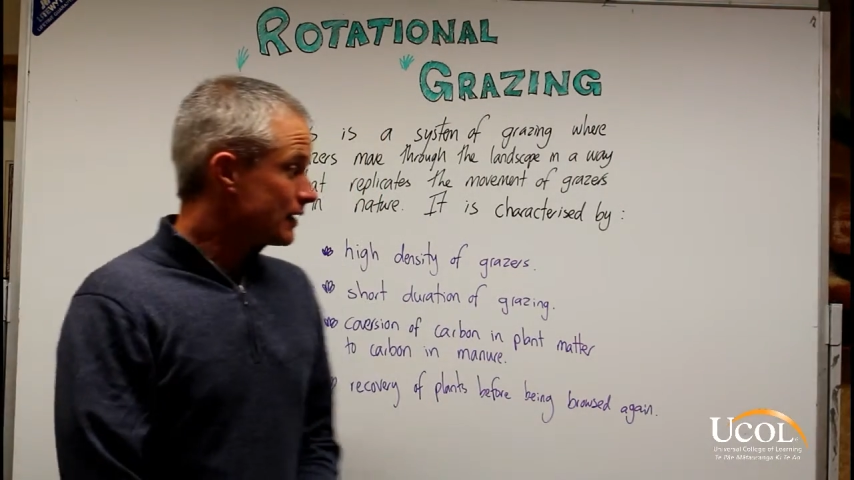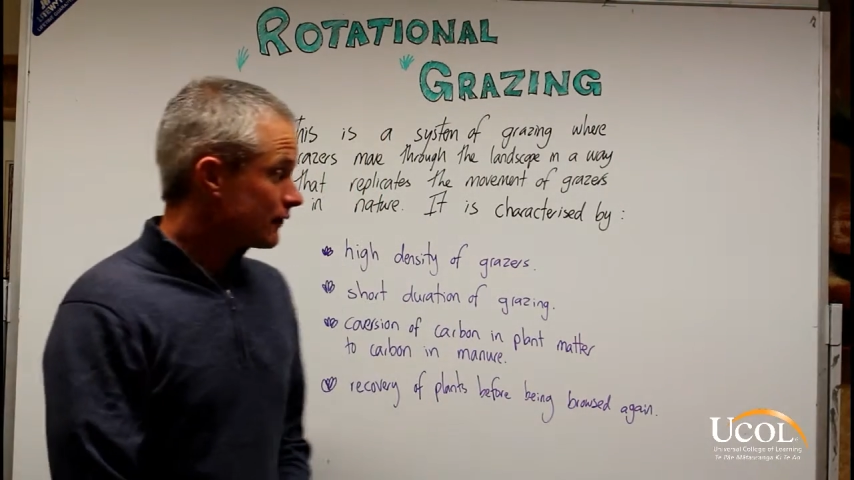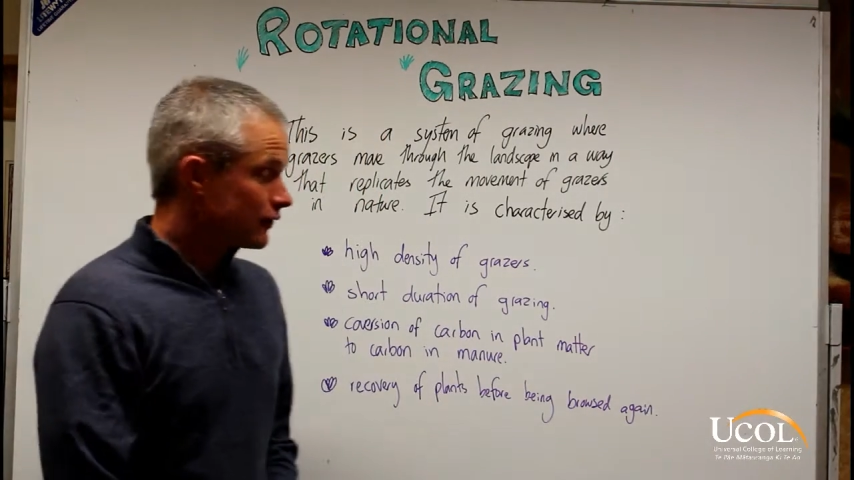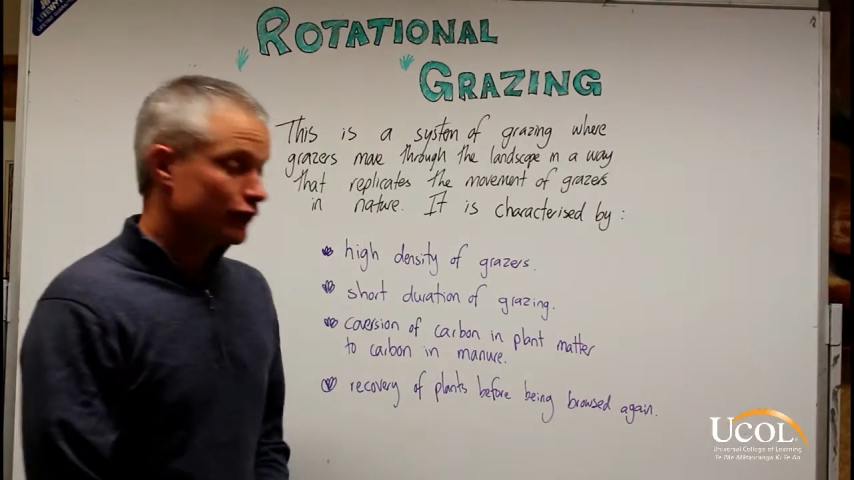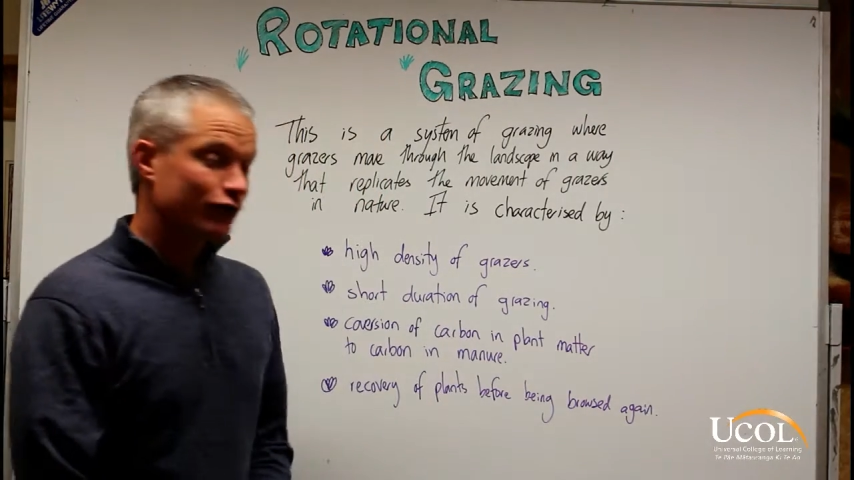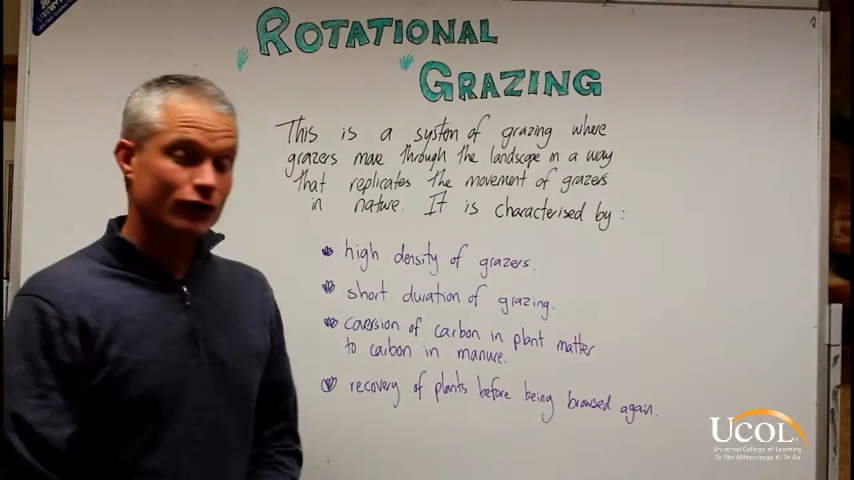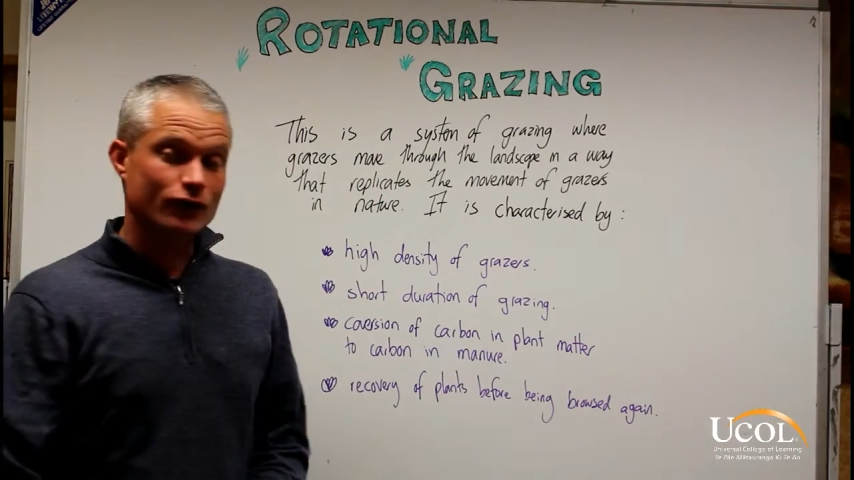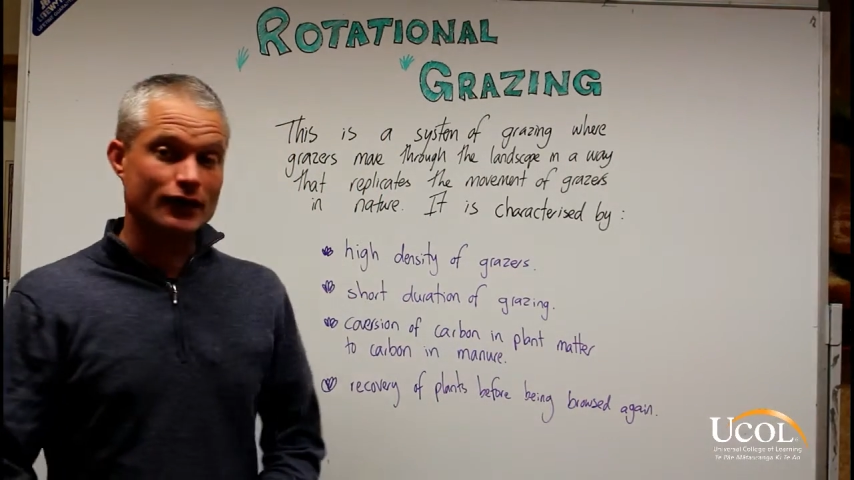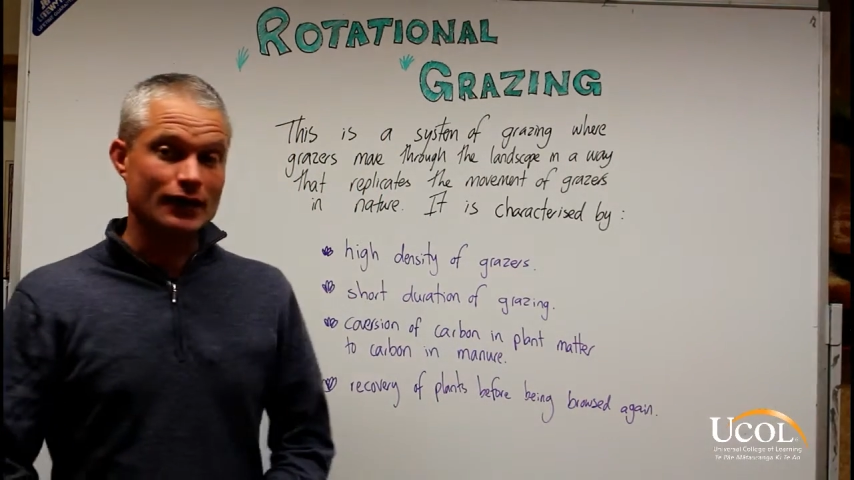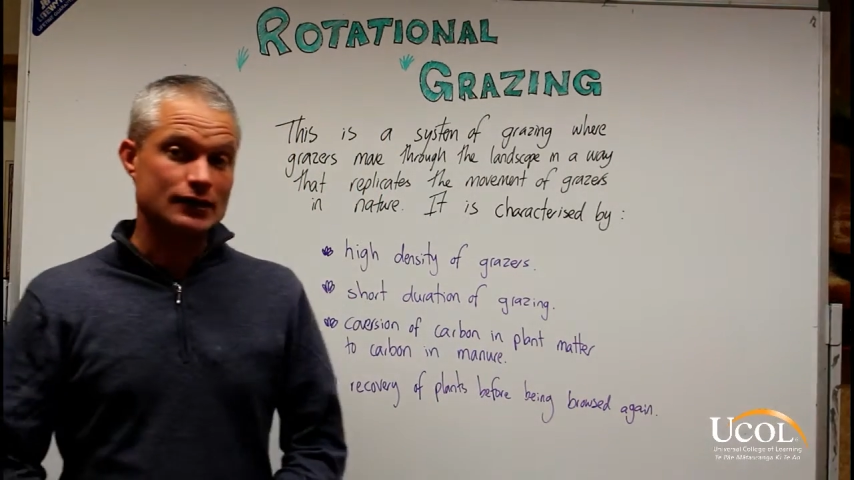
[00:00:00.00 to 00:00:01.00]
given
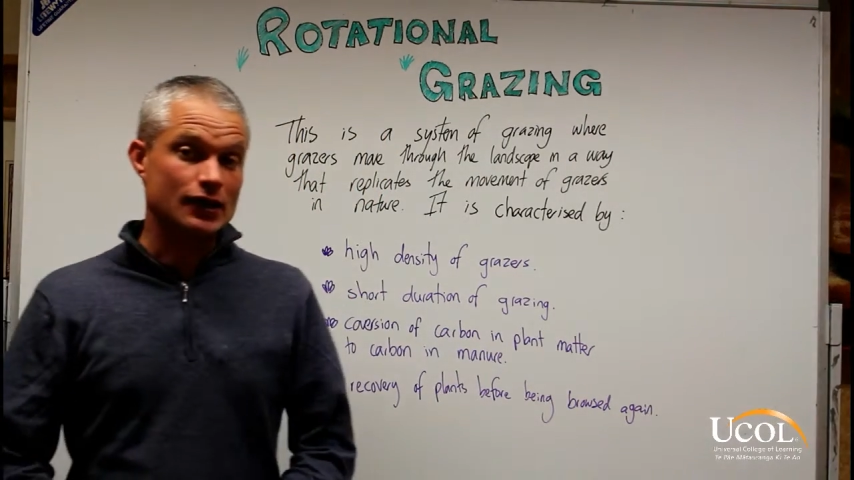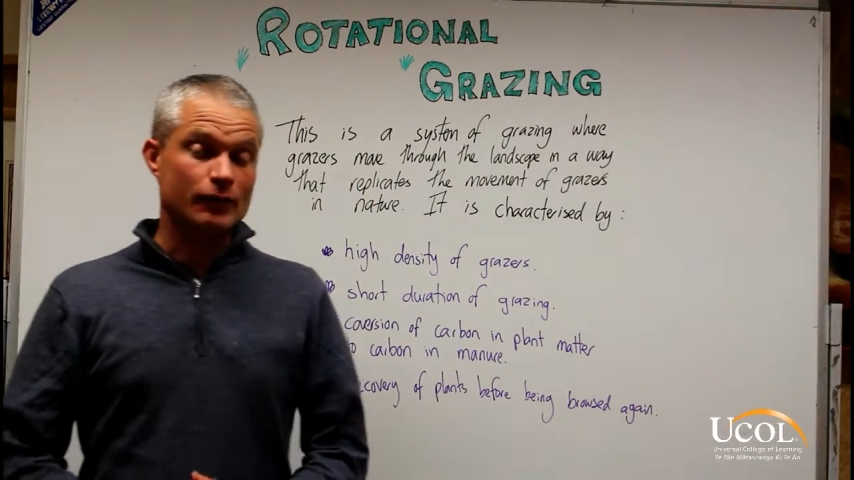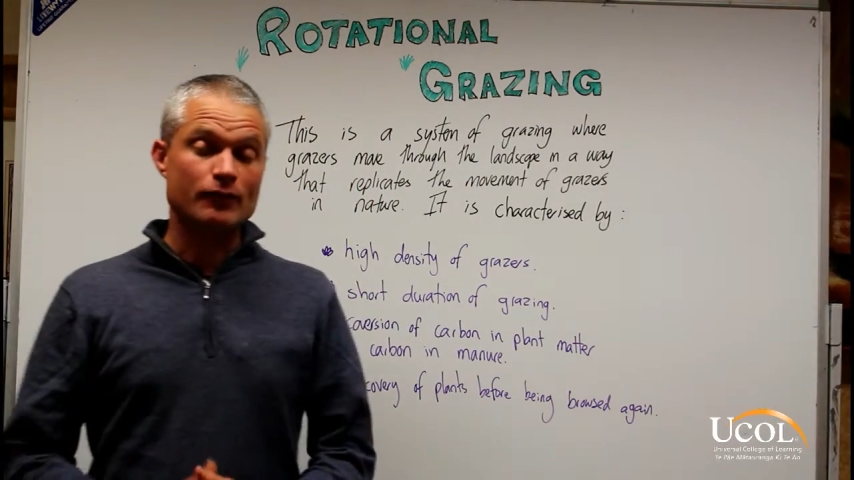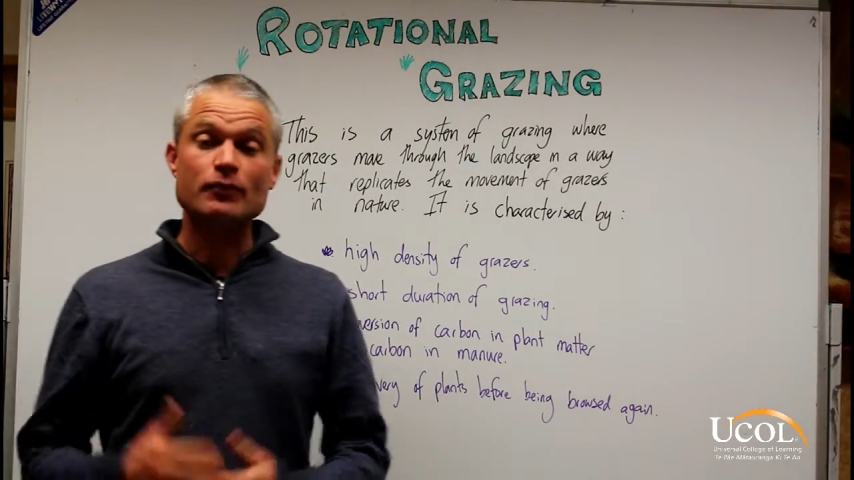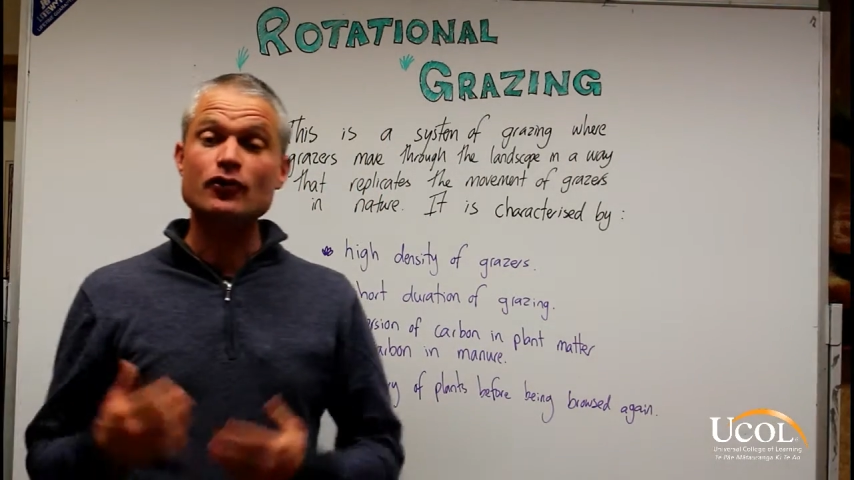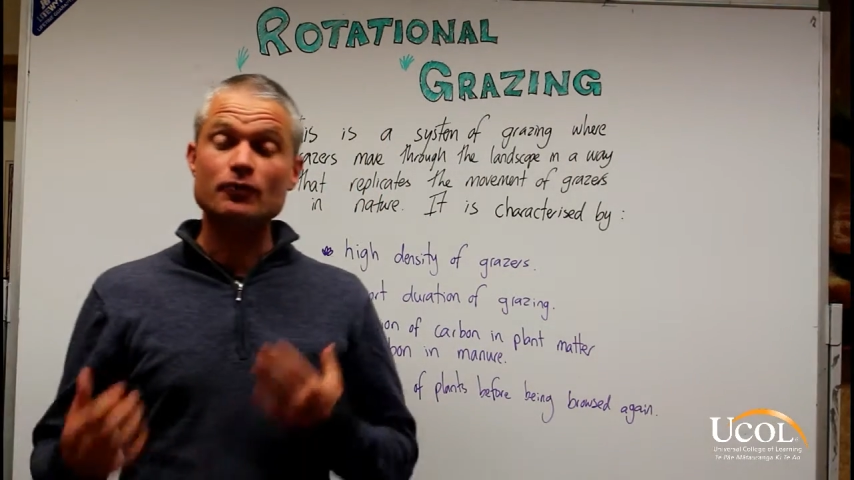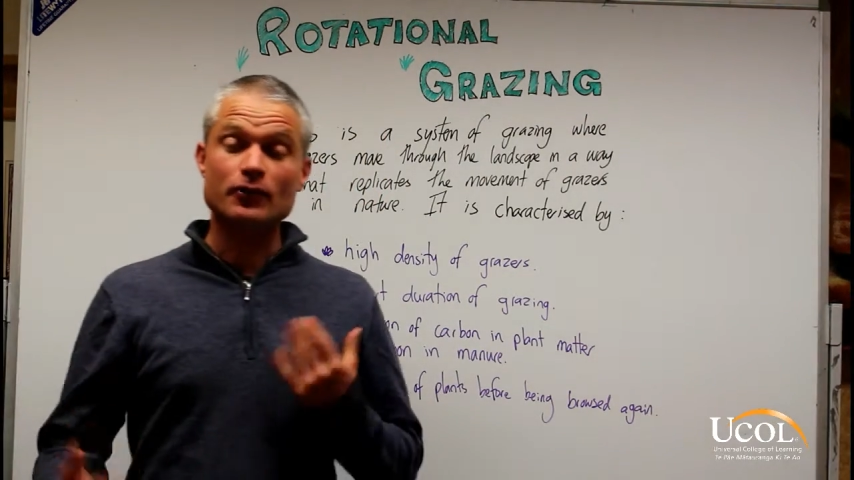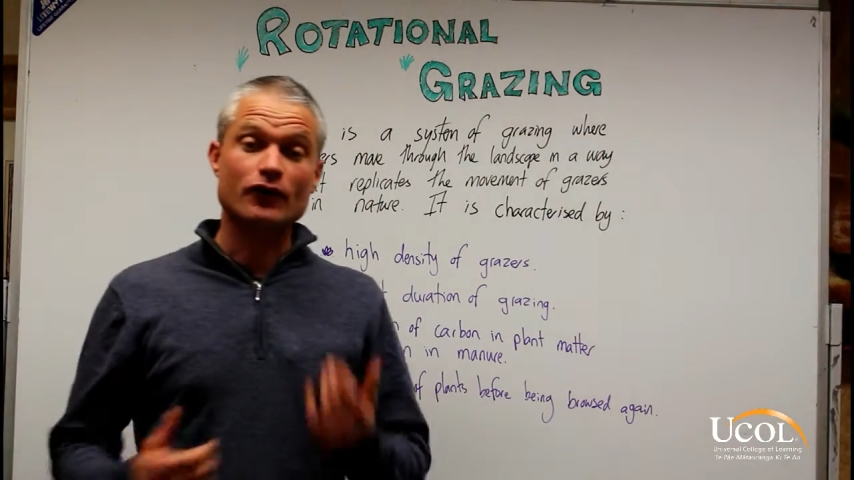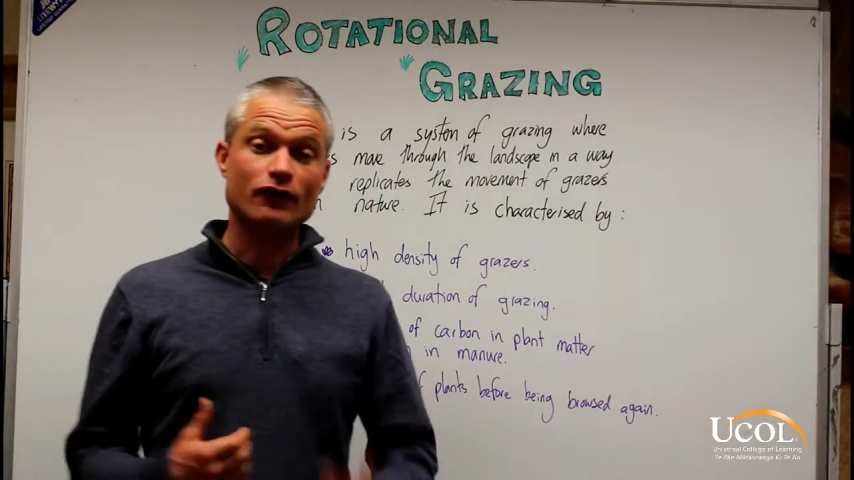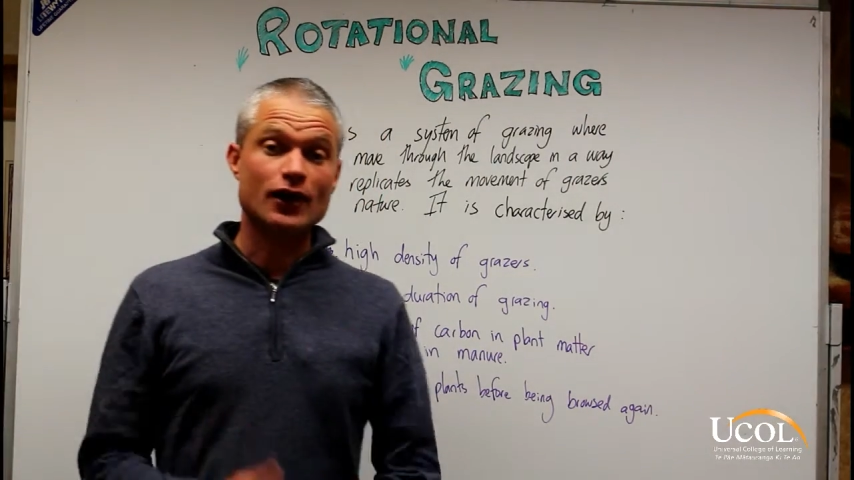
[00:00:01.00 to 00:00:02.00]
for the type of movement of